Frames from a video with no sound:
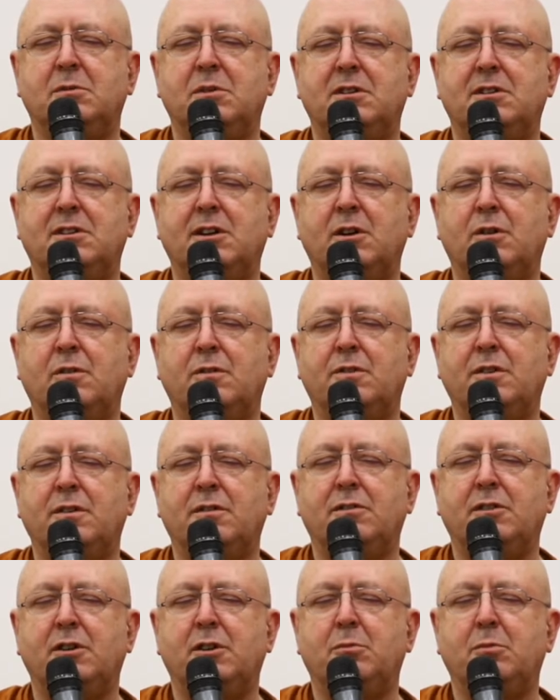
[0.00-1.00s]
In 10 or
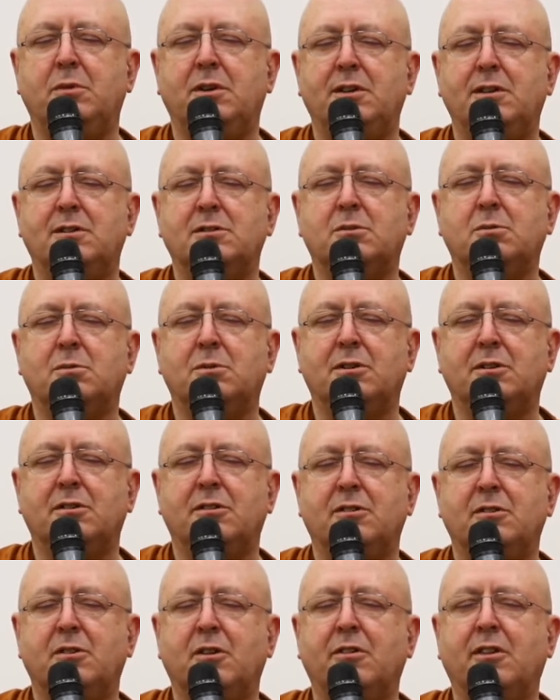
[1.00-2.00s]
15 minutes
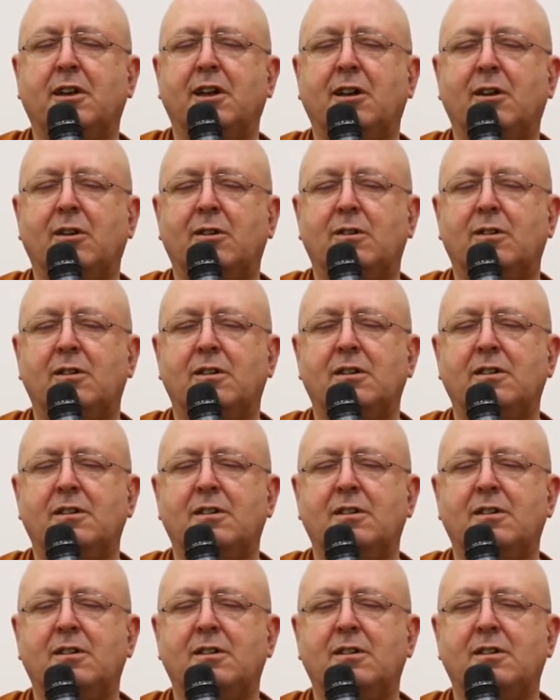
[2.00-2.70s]
worth, not that long.